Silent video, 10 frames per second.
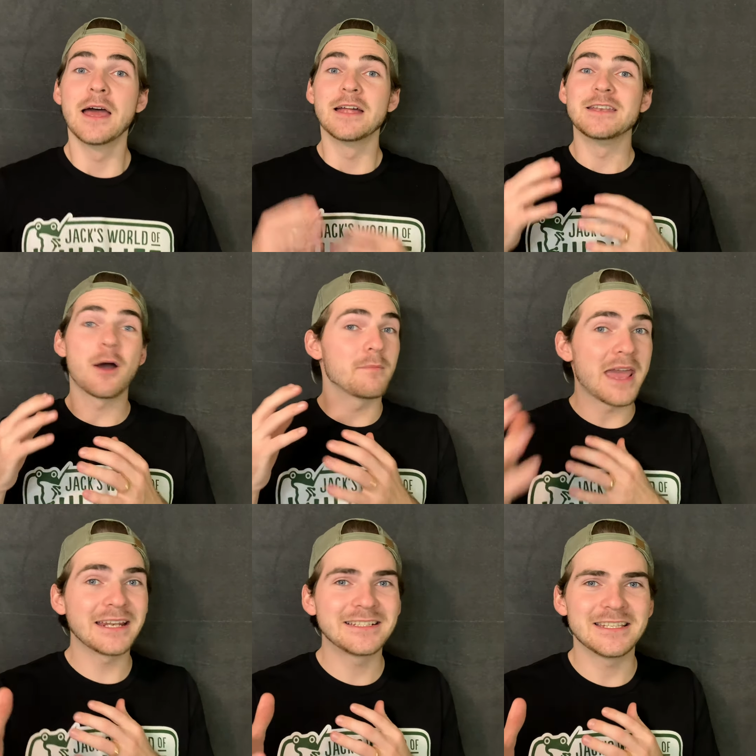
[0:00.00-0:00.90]
Now,
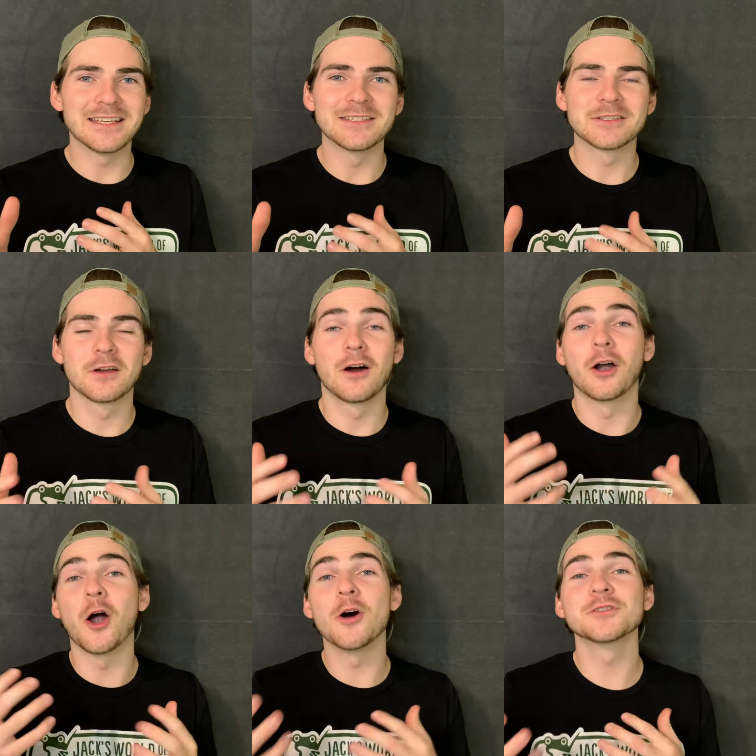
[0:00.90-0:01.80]
manatees
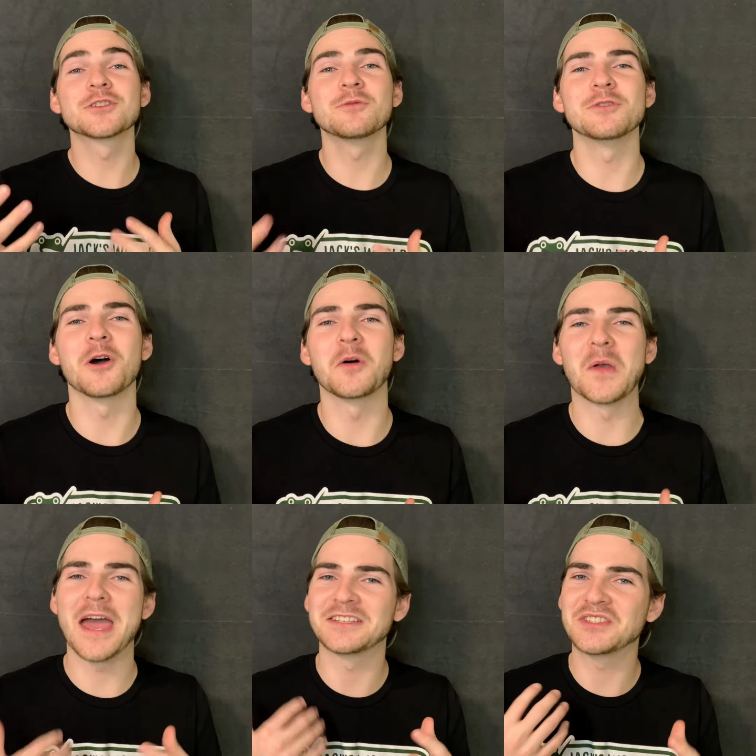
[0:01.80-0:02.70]
are also
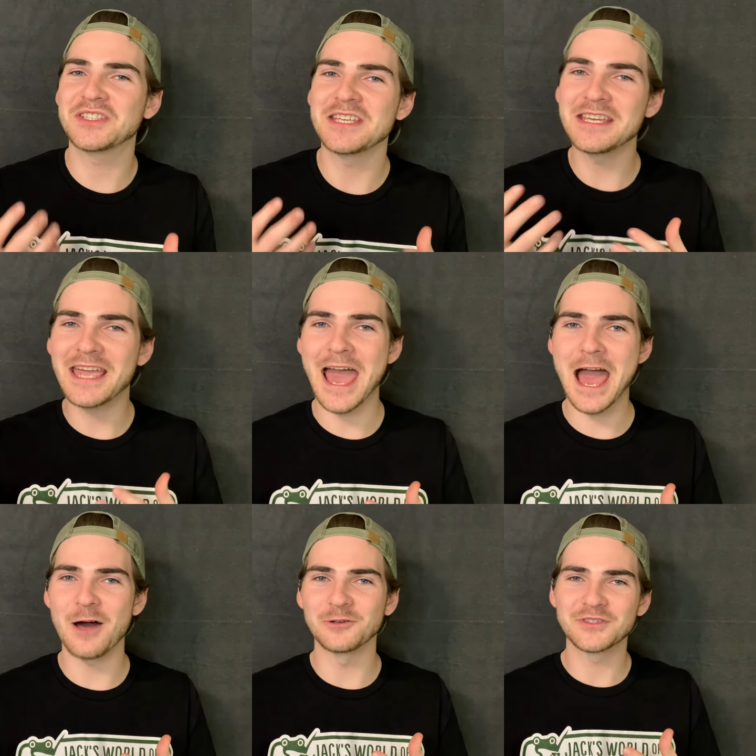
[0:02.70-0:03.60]
known as sea
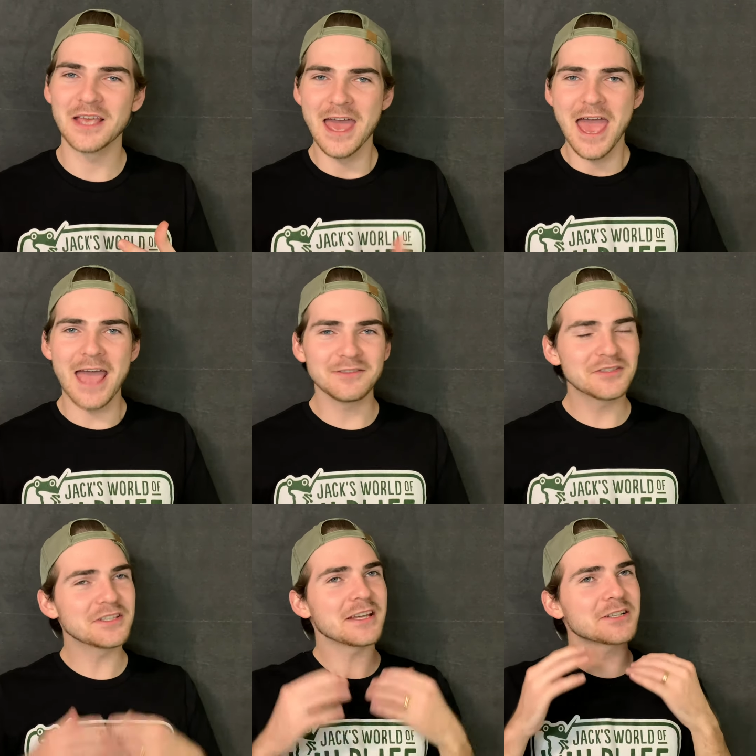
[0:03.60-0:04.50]
cows, and
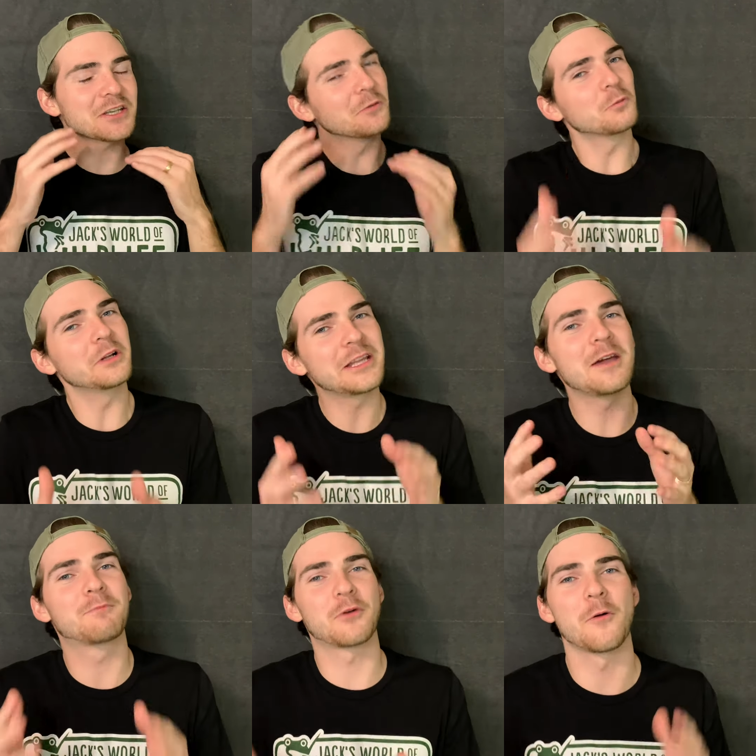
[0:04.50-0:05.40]
this is actually a really
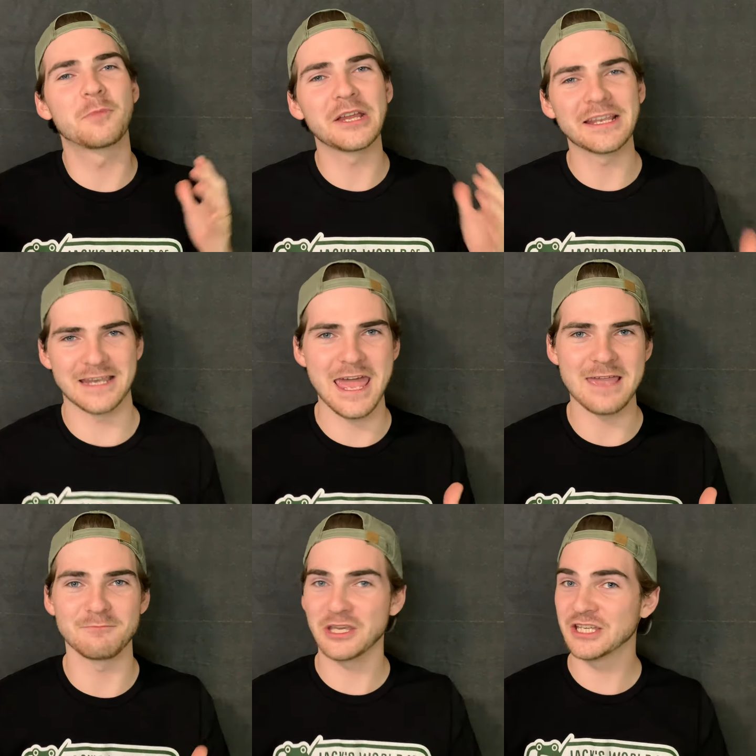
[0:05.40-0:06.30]
appropriate
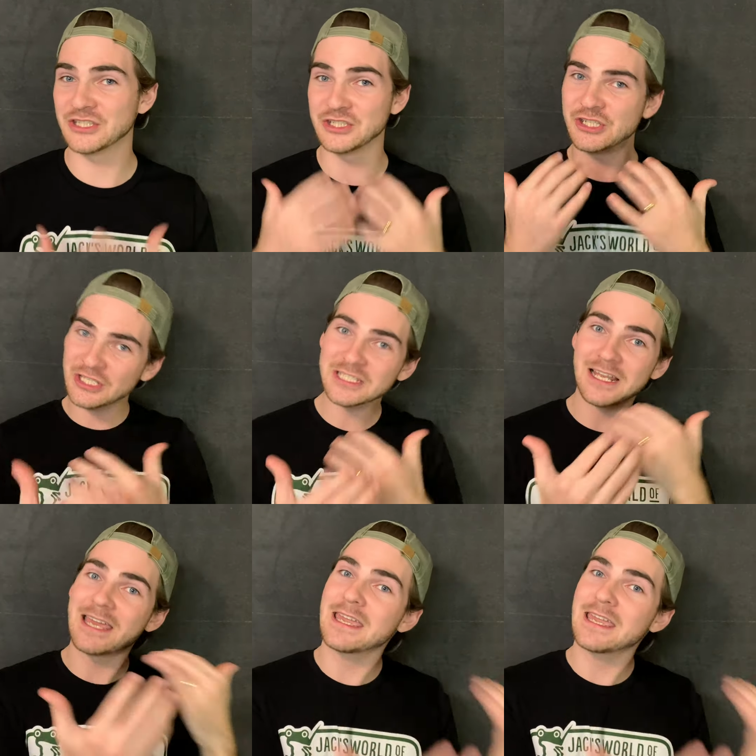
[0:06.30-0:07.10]
name because just like